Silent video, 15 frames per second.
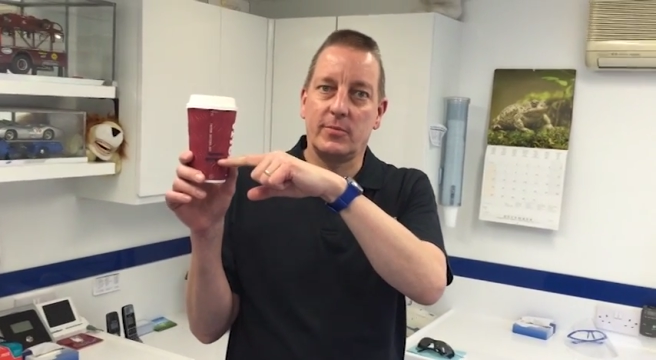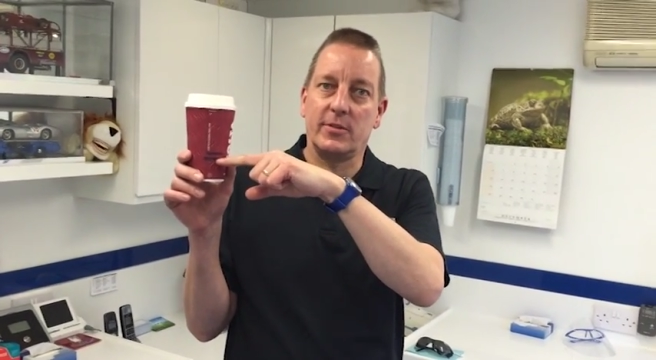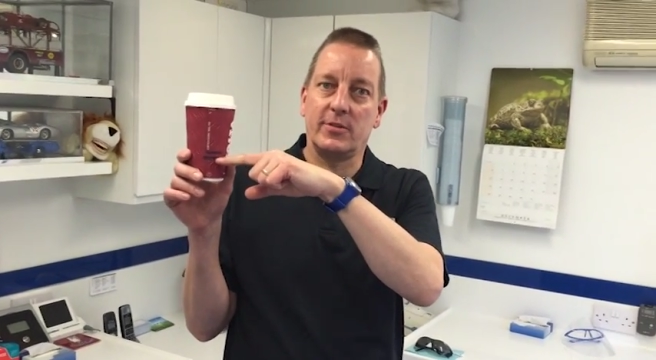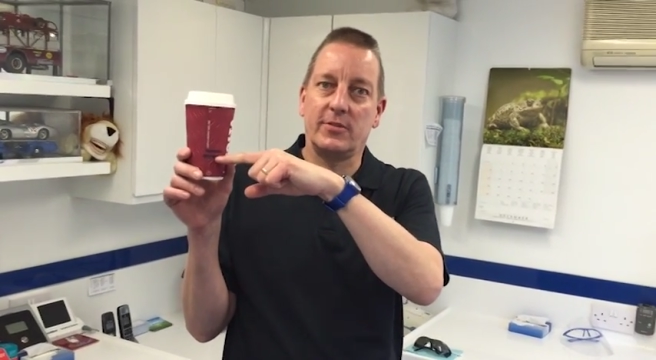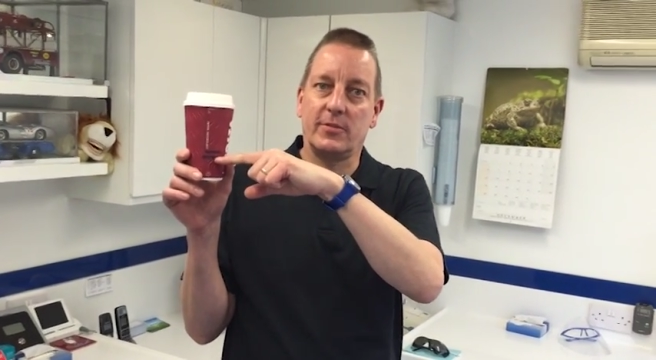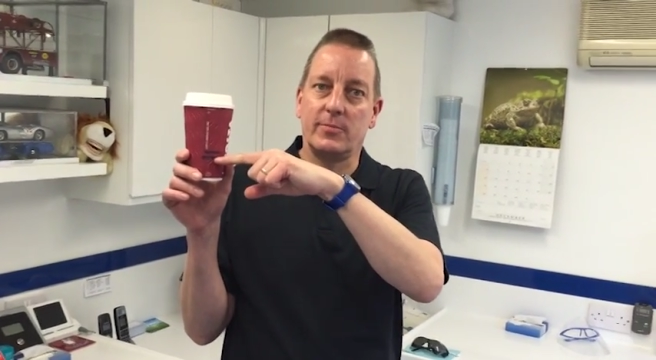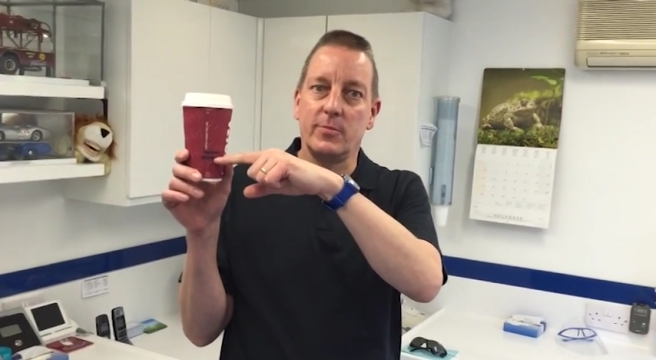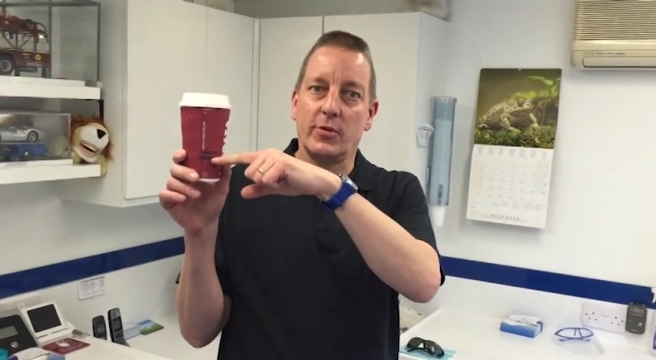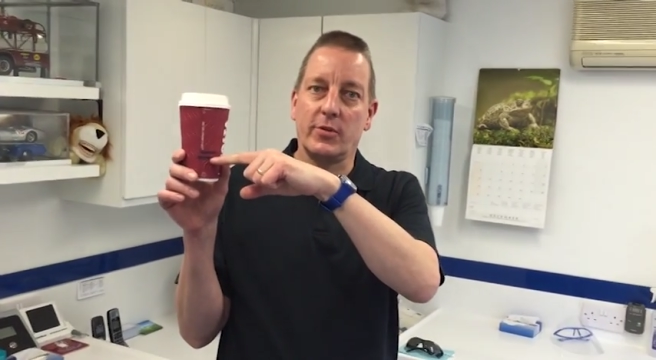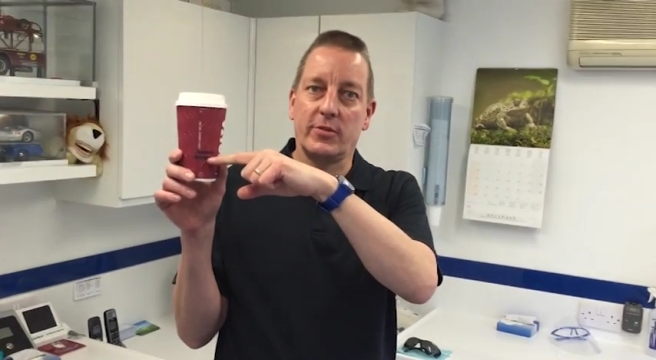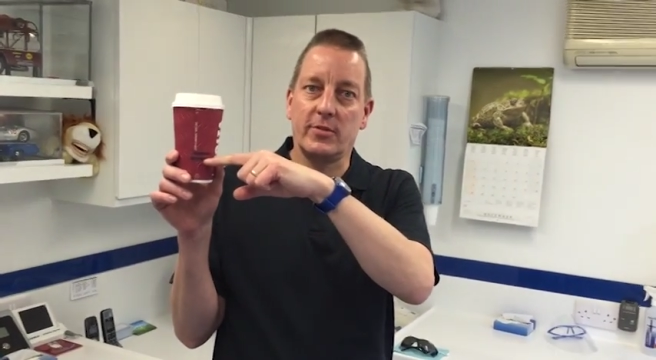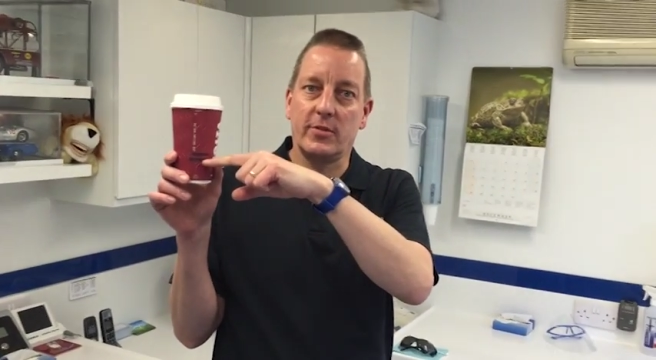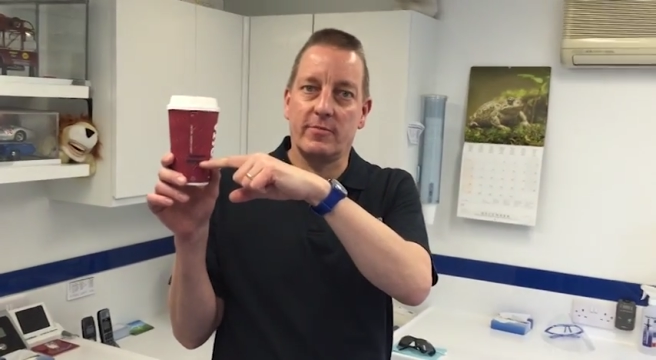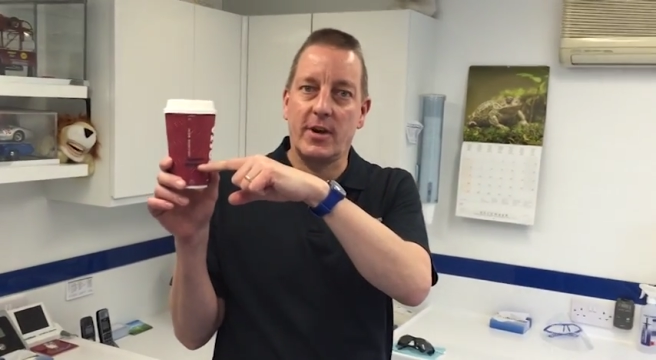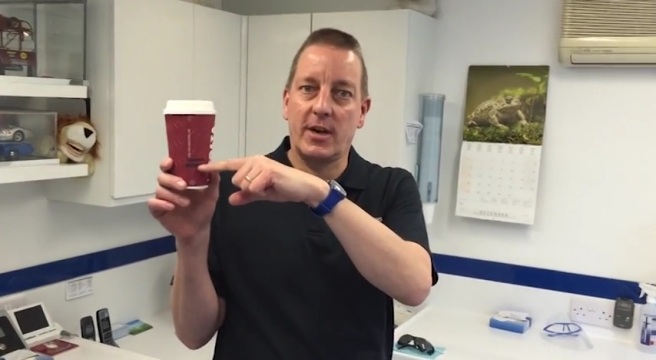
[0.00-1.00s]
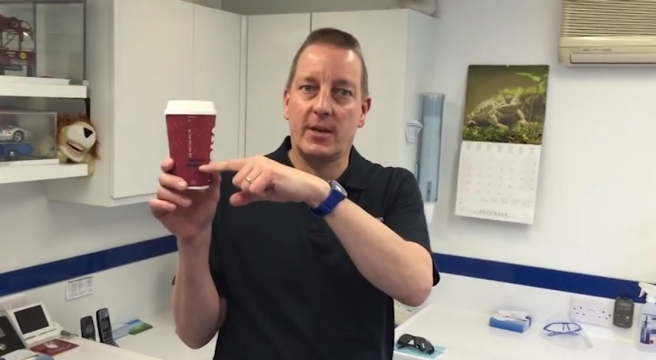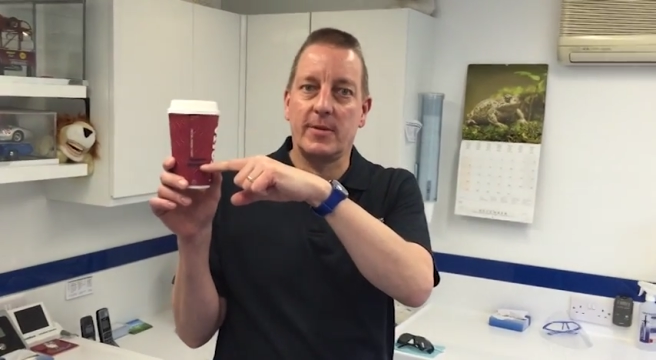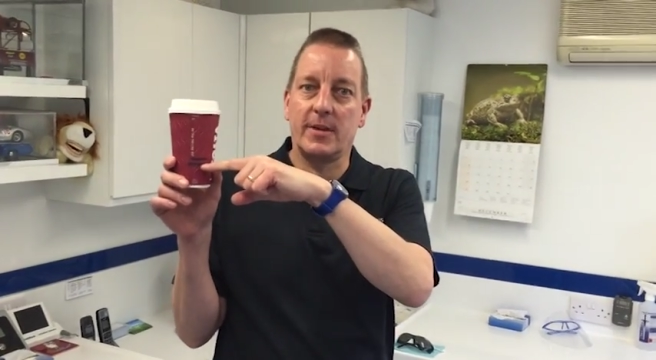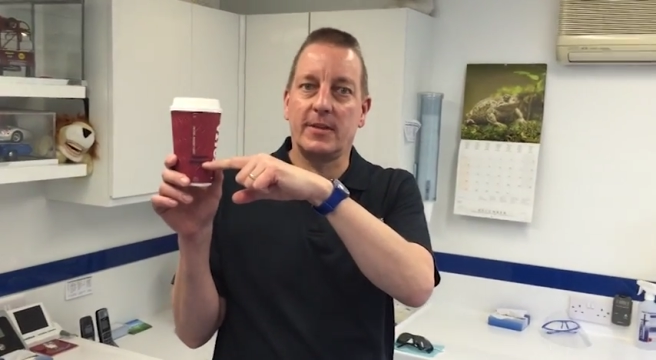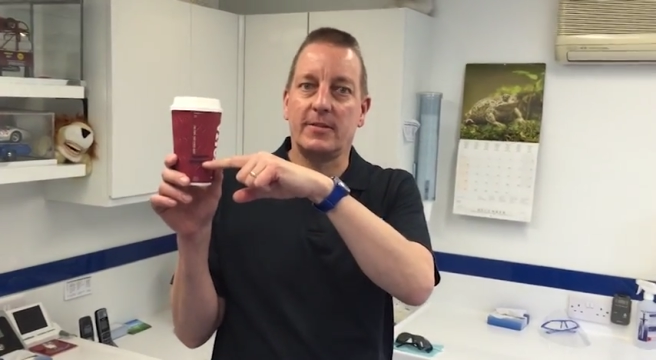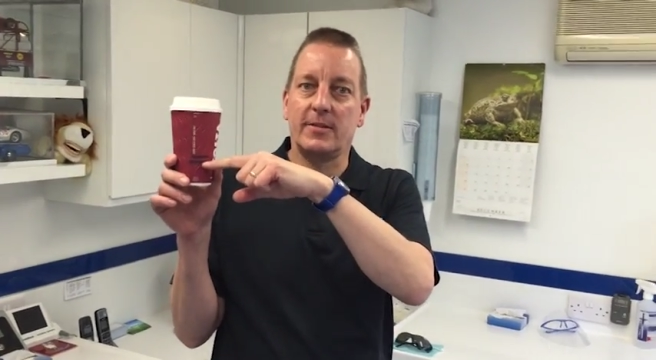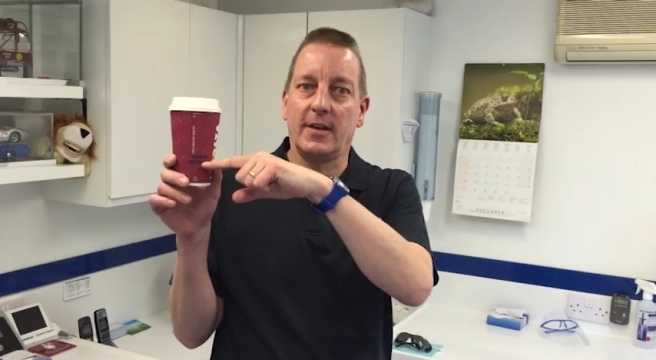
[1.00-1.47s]
which is more than the
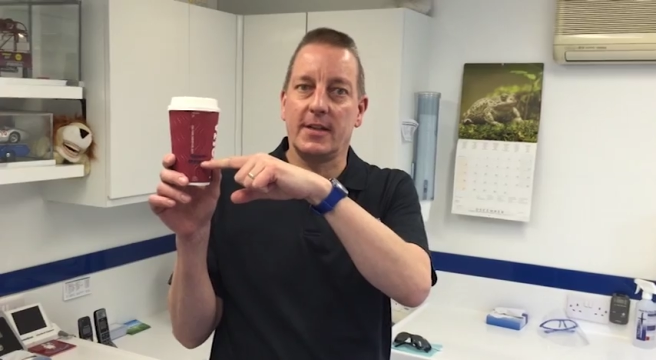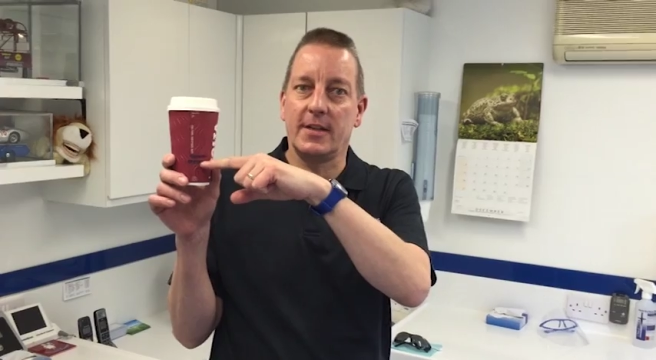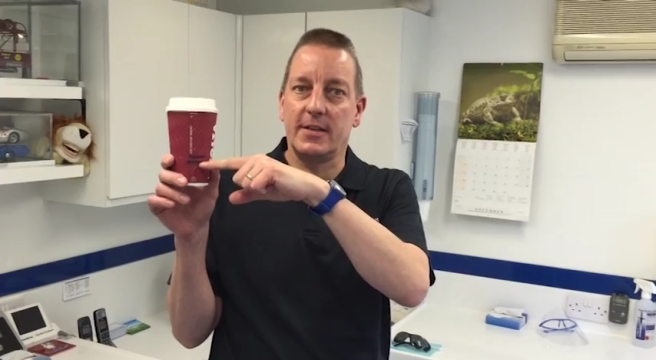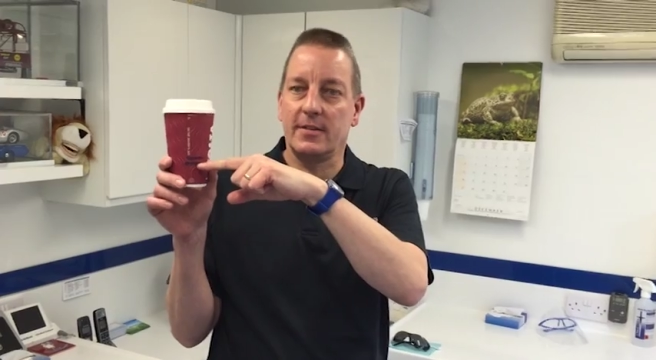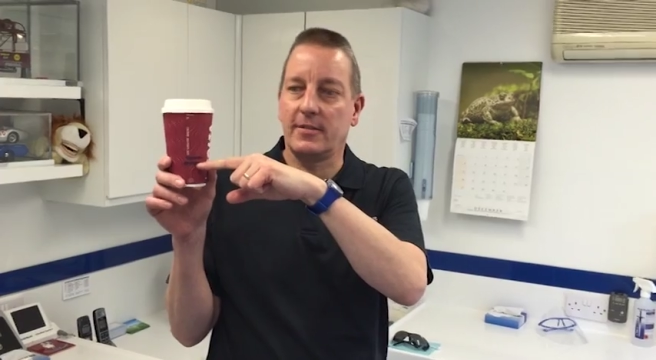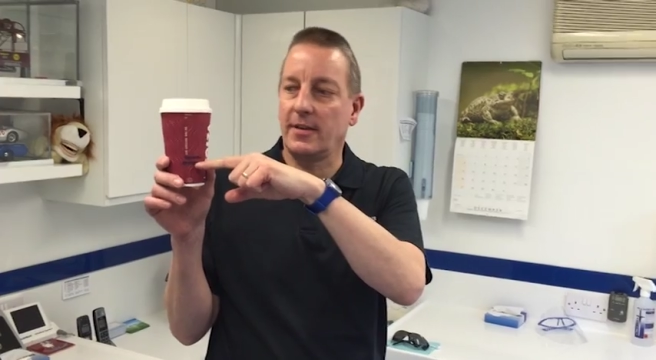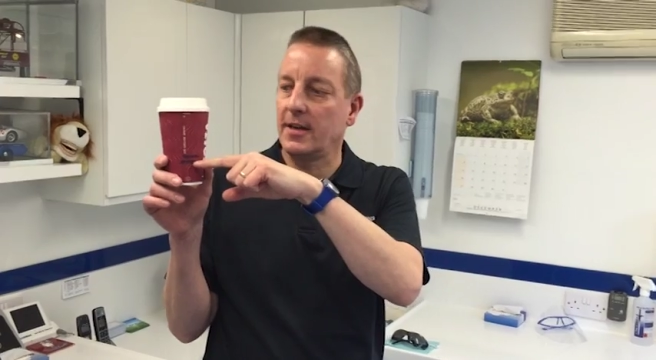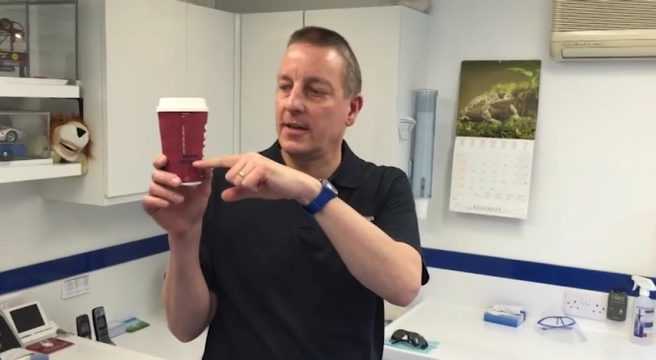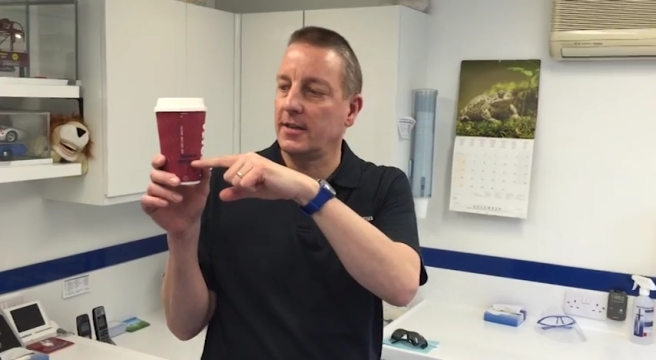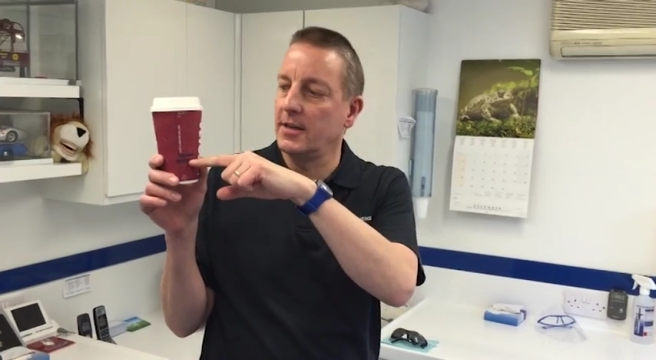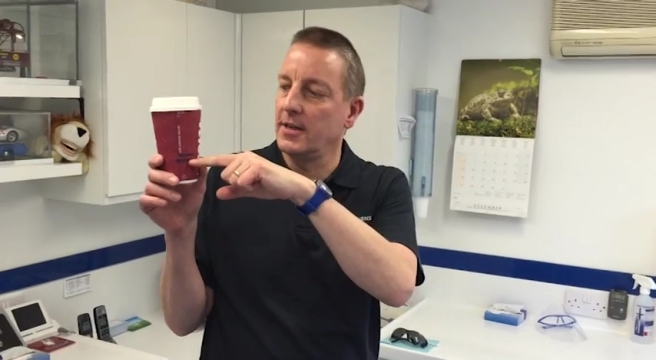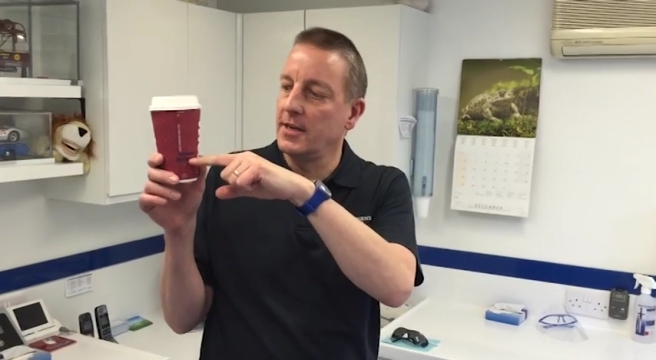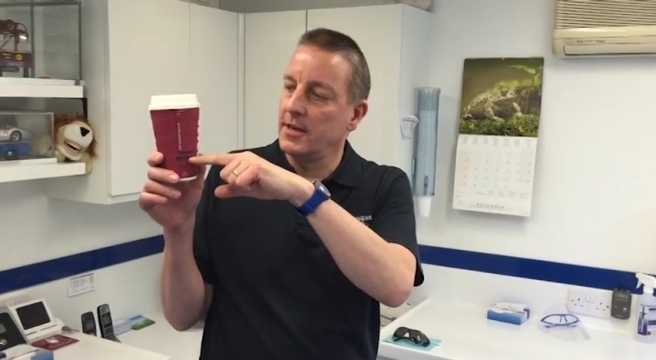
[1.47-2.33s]
recommended daily intake.